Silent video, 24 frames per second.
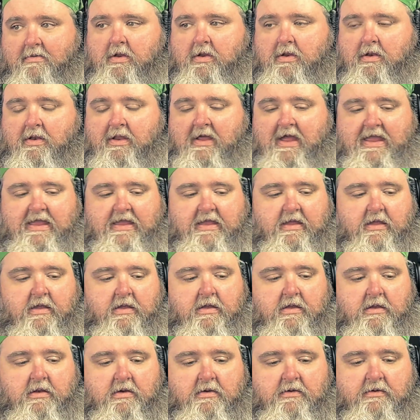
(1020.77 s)
Like,
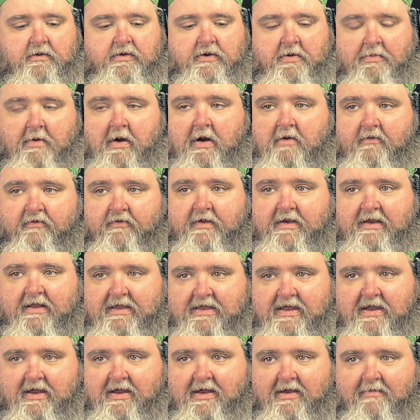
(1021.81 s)
tomorrow's going to
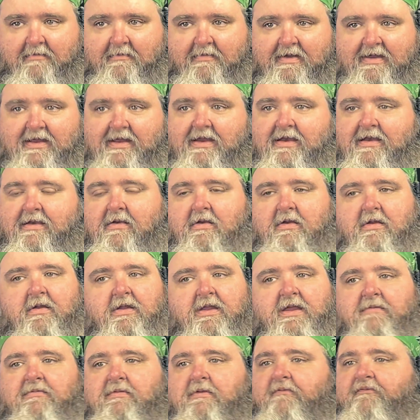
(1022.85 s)
come. And
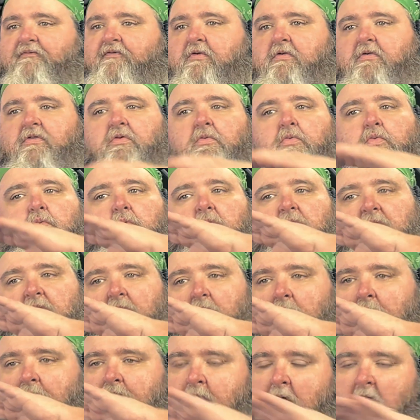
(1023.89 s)
even if you're the
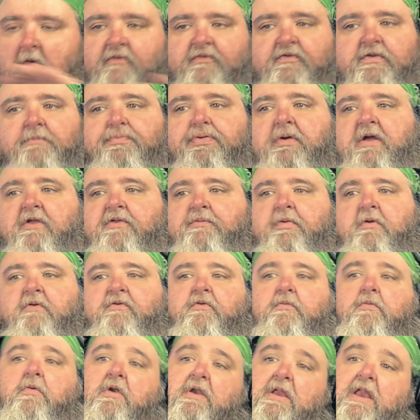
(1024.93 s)
most depressed
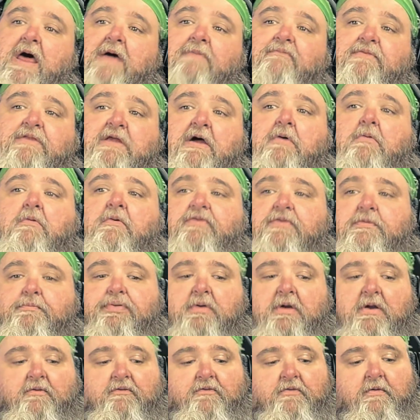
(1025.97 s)
person on it, I've dealt with
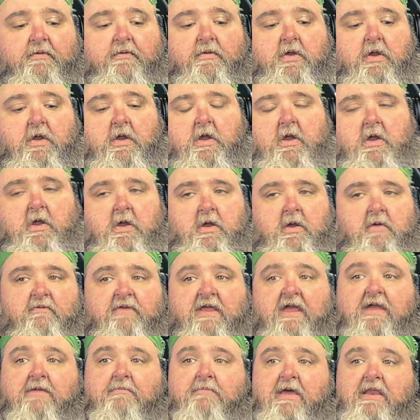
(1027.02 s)
depression,
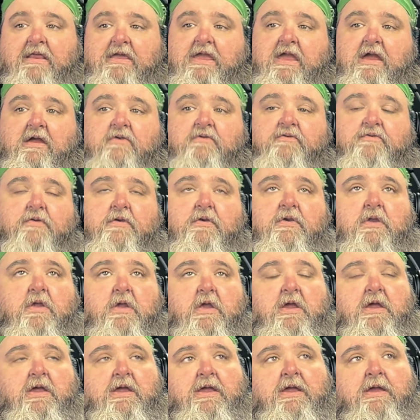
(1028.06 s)
taking medication.
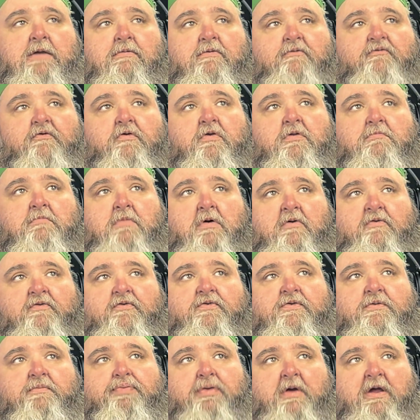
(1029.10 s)
Even if you're the most
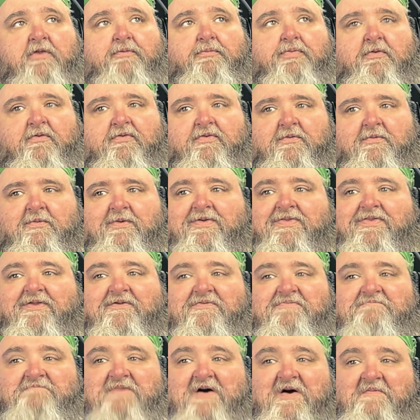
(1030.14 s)
depressed person in the world, there's
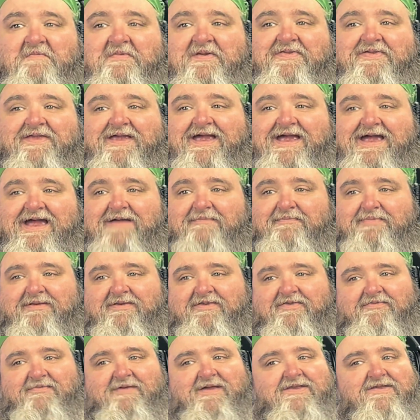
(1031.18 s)
moments of
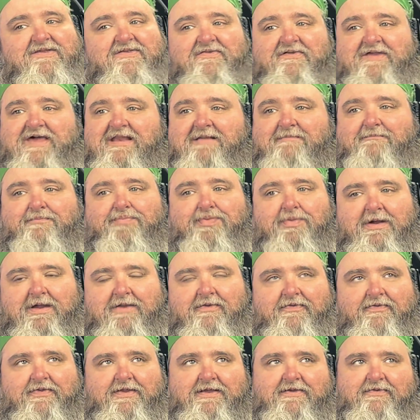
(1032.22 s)
happiness, man. You just got to
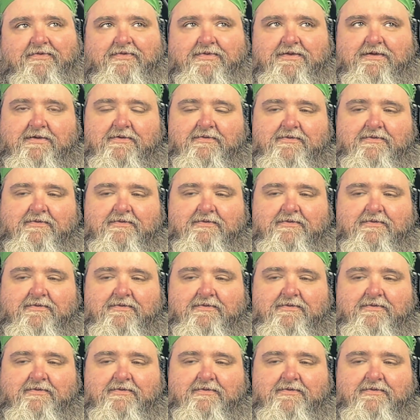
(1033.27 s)
embrace that stuff.